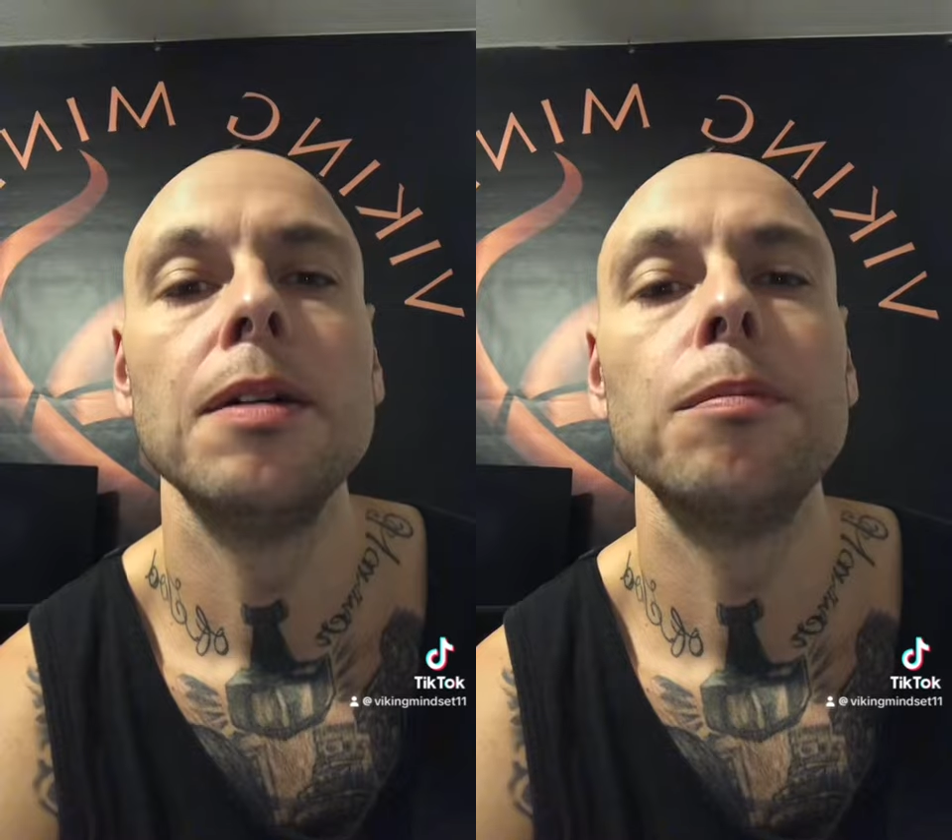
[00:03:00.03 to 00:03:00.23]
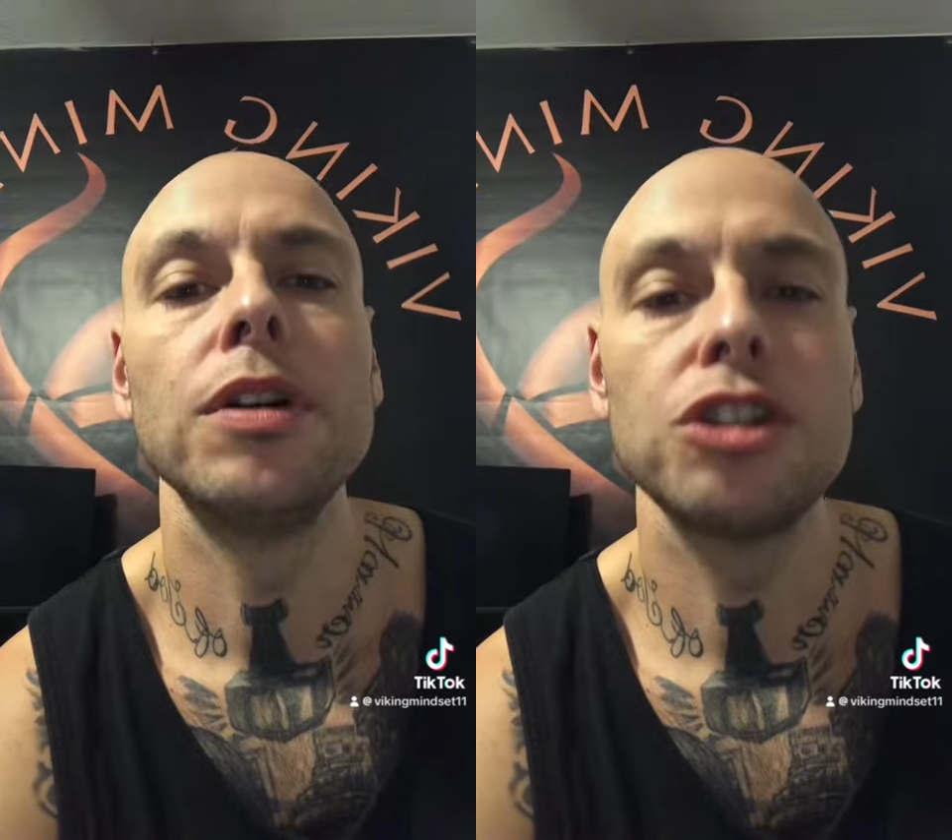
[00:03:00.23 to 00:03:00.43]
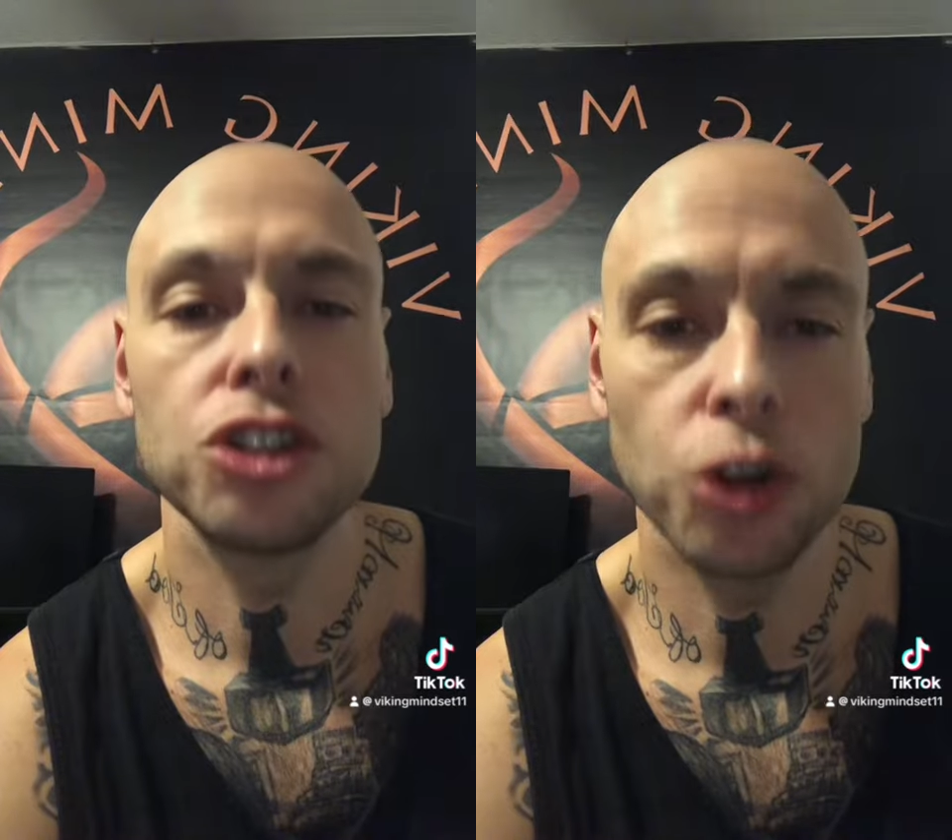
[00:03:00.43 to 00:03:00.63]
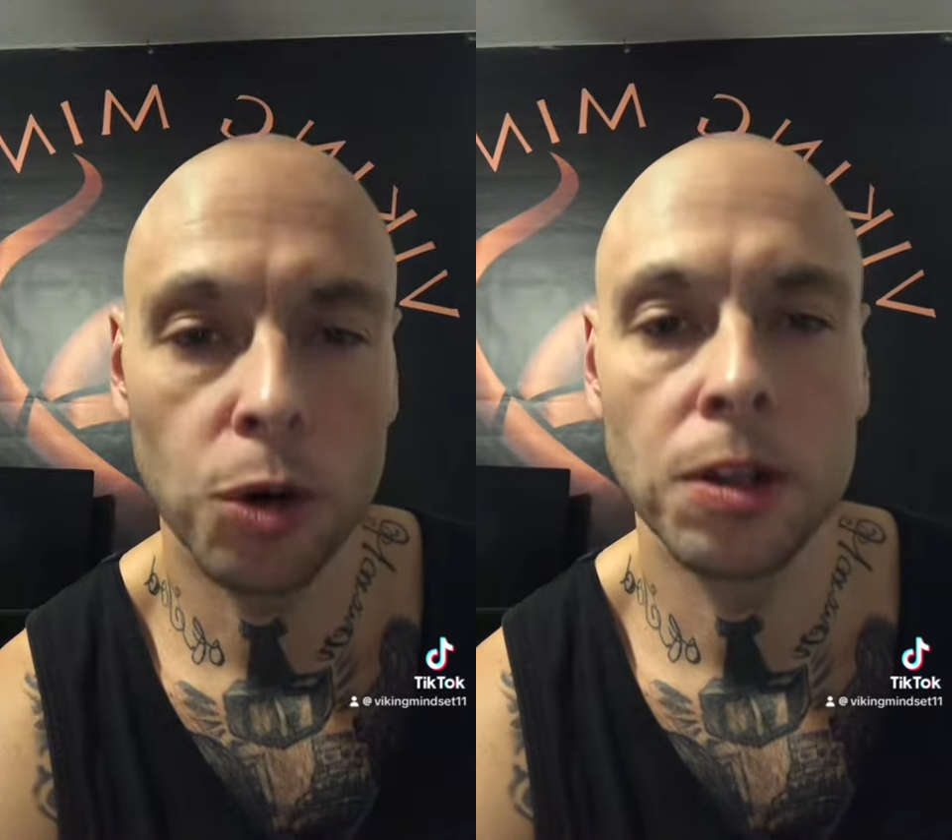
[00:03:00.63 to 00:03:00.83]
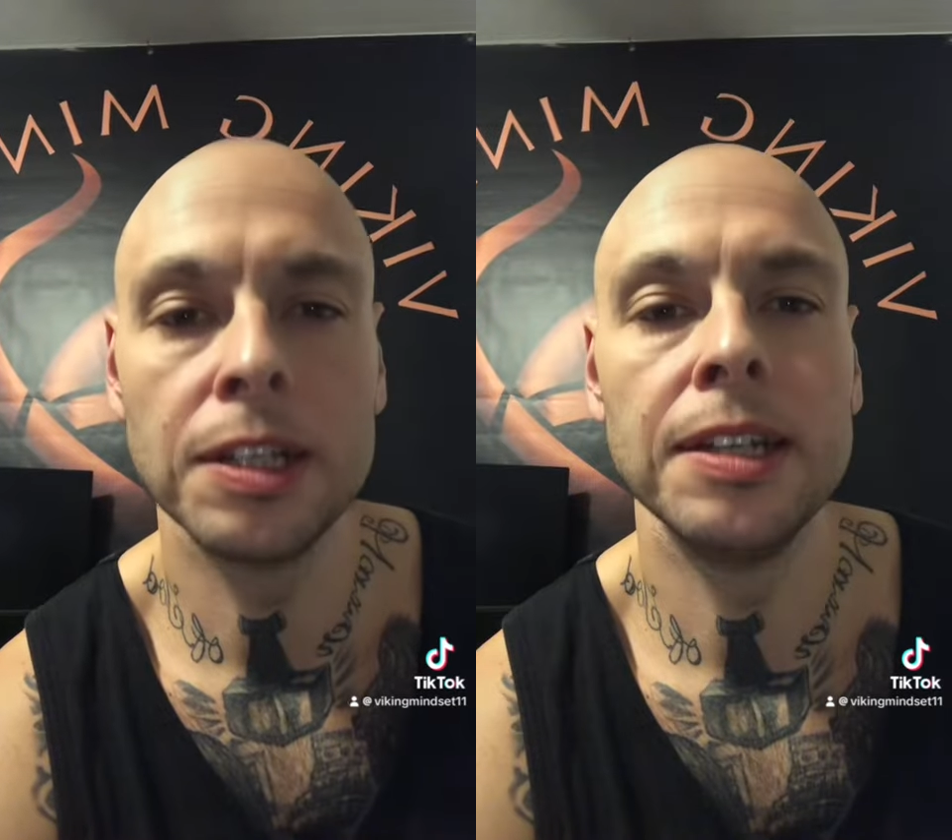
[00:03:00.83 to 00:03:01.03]
but
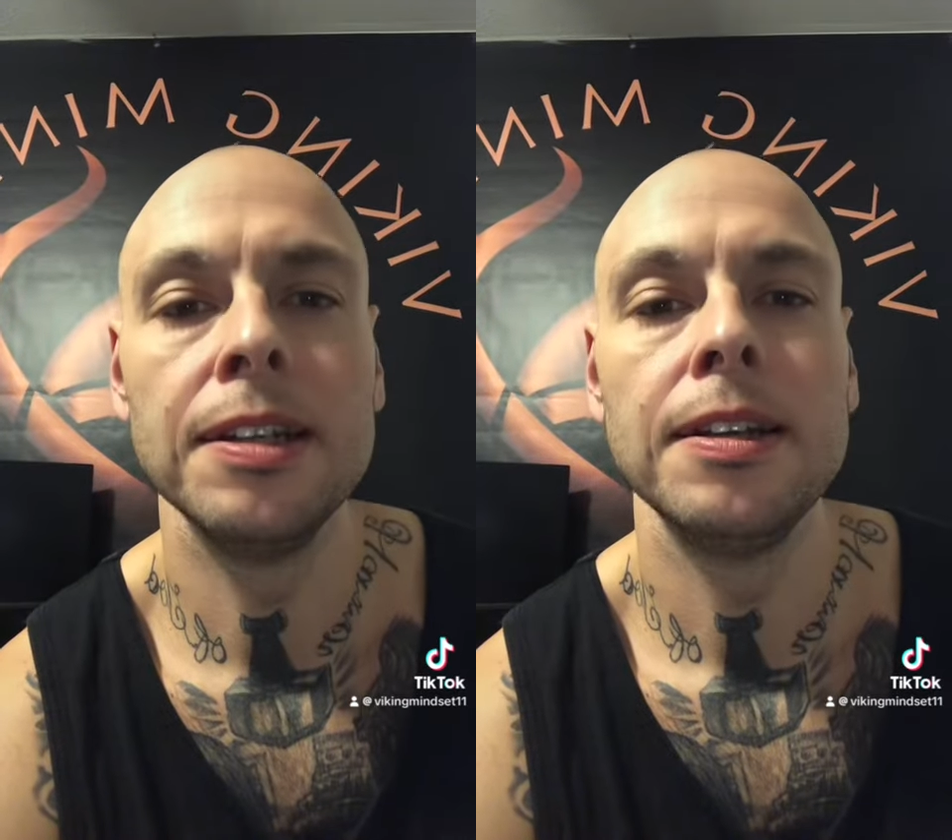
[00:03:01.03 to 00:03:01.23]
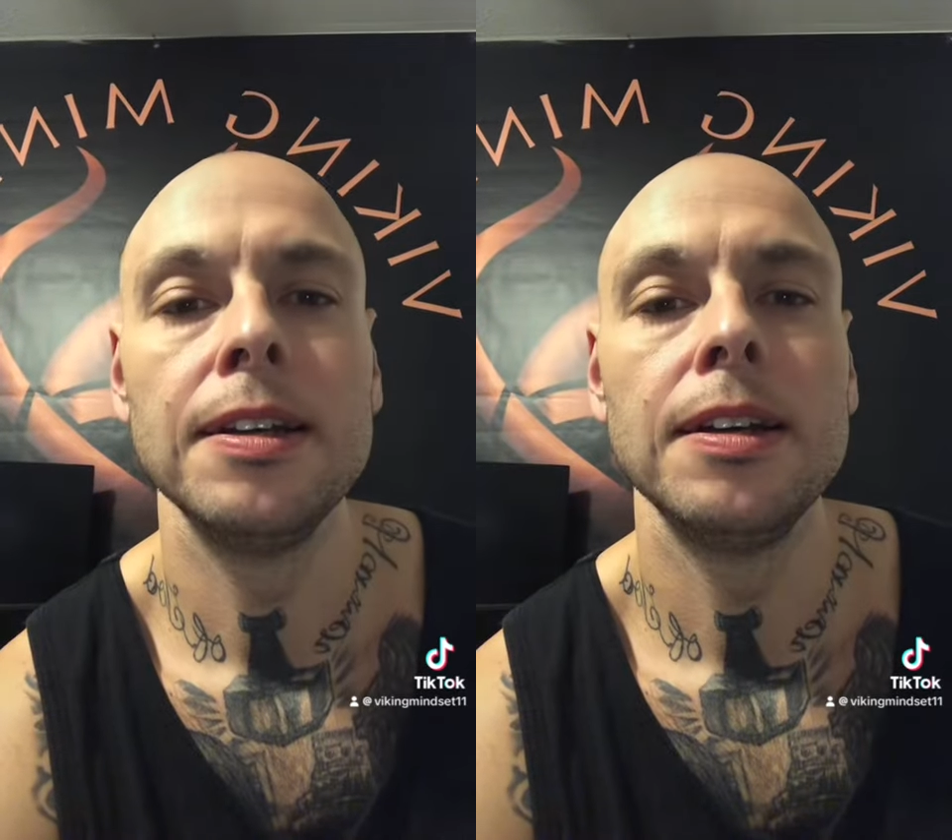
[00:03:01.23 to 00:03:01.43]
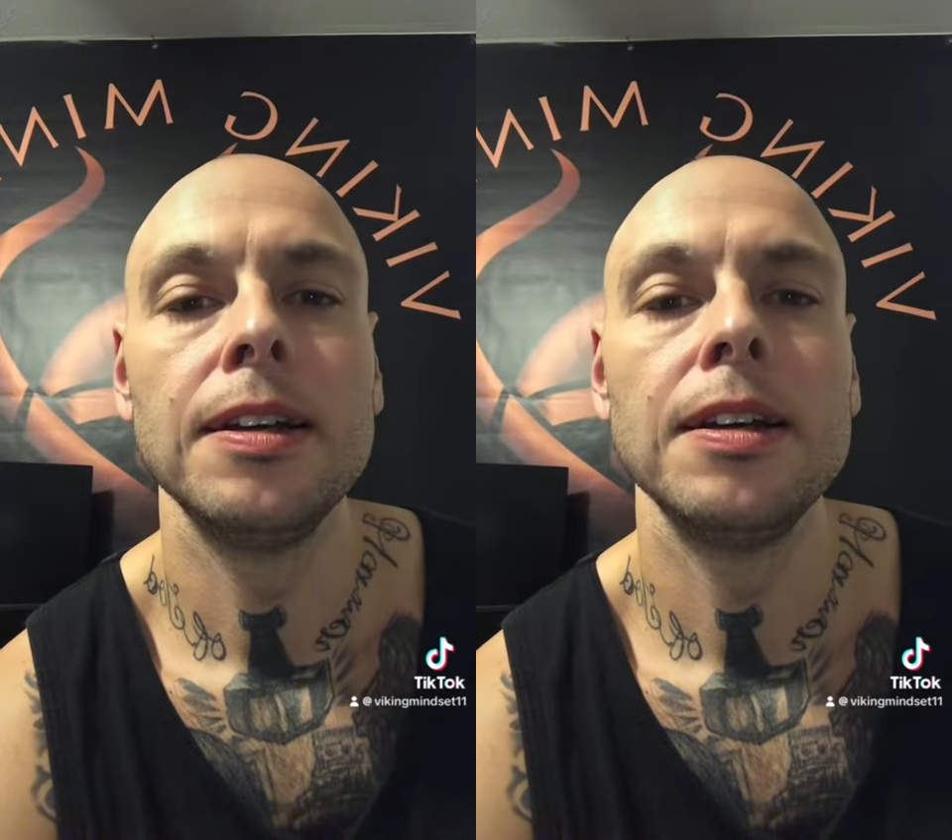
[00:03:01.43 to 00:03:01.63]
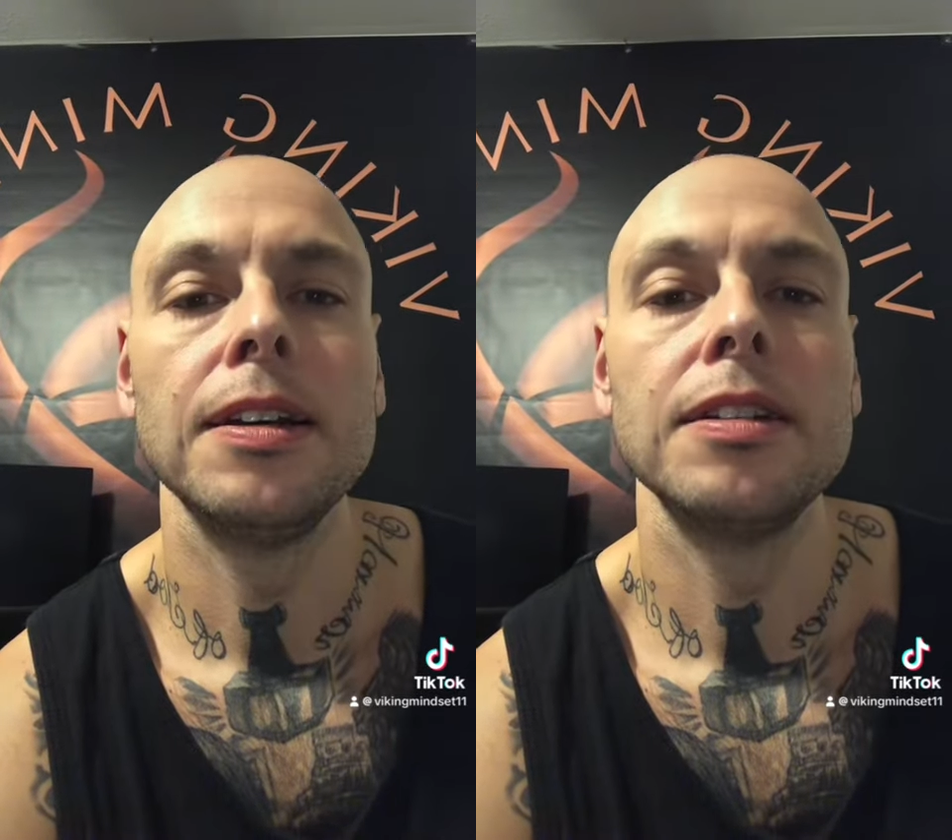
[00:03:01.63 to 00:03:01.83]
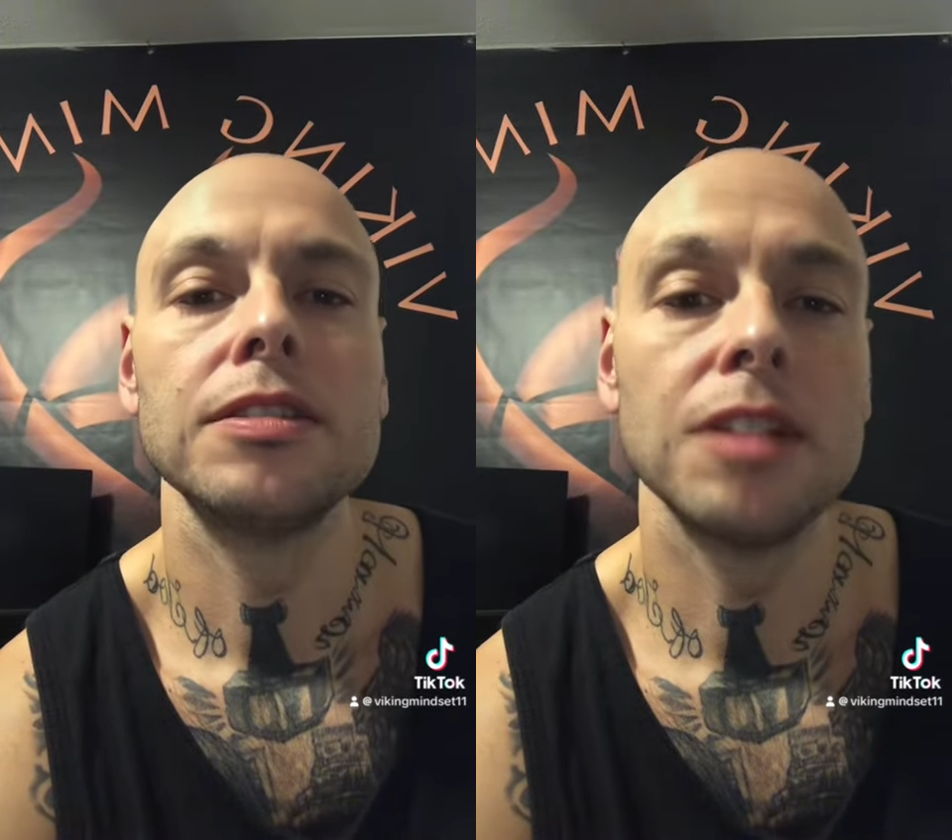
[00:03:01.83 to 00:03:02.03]
surely,
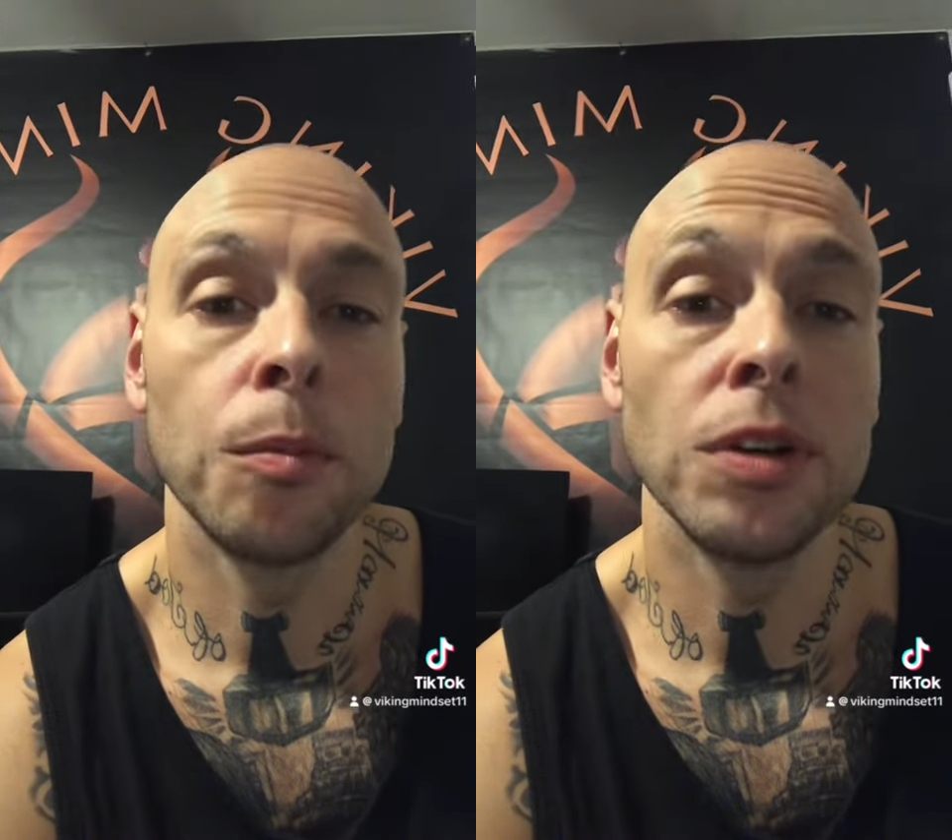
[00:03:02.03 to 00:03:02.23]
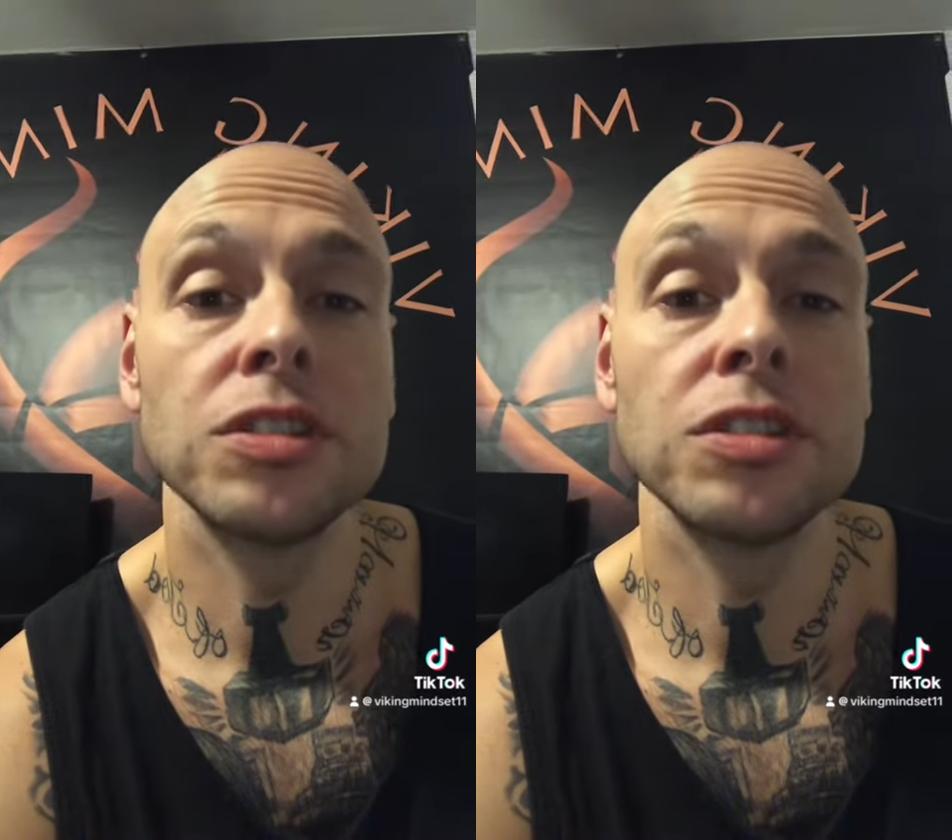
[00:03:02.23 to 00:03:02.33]
someone's